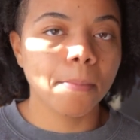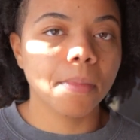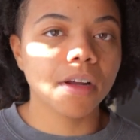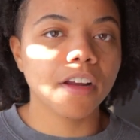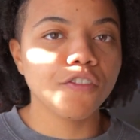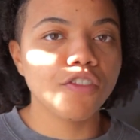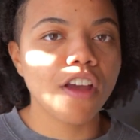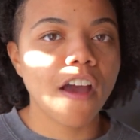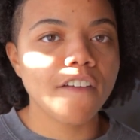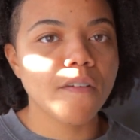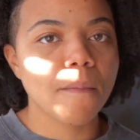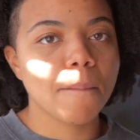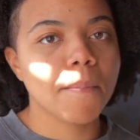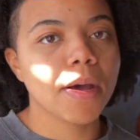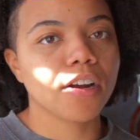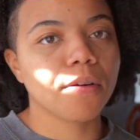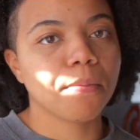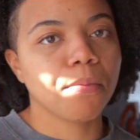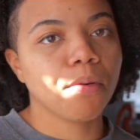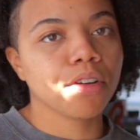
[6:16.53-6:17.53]
But if you have a
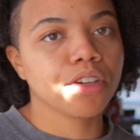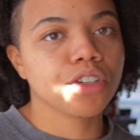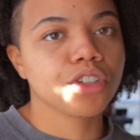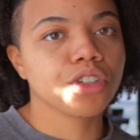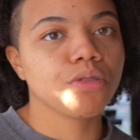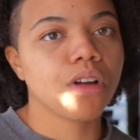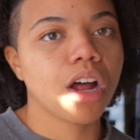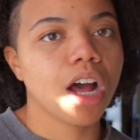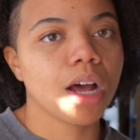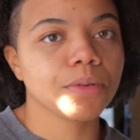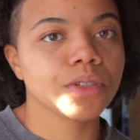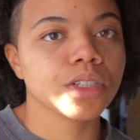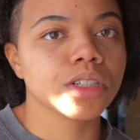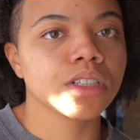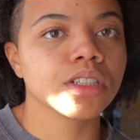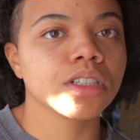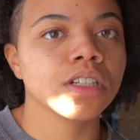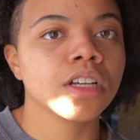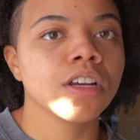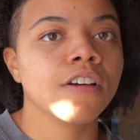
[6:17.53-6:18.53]
better point and shoot
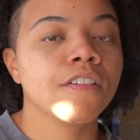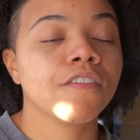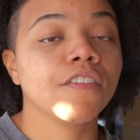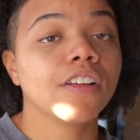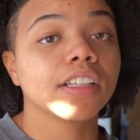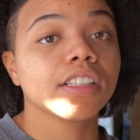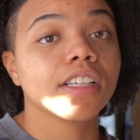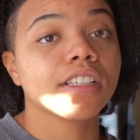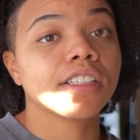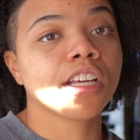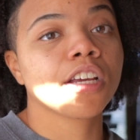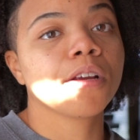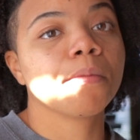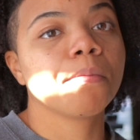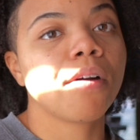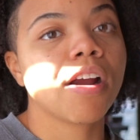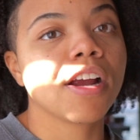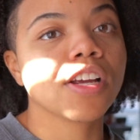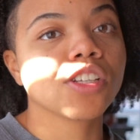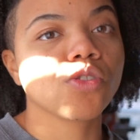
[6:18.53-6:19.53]
option for like the same
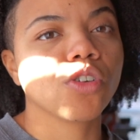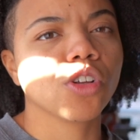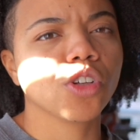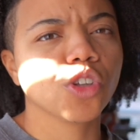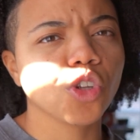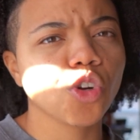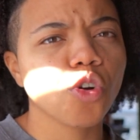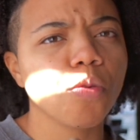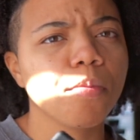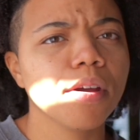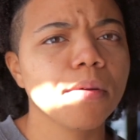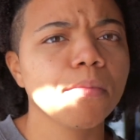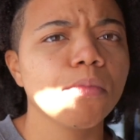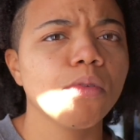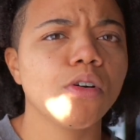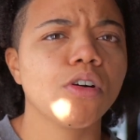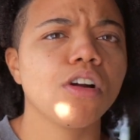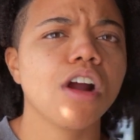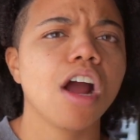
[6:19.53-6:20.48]
price or a little bit more,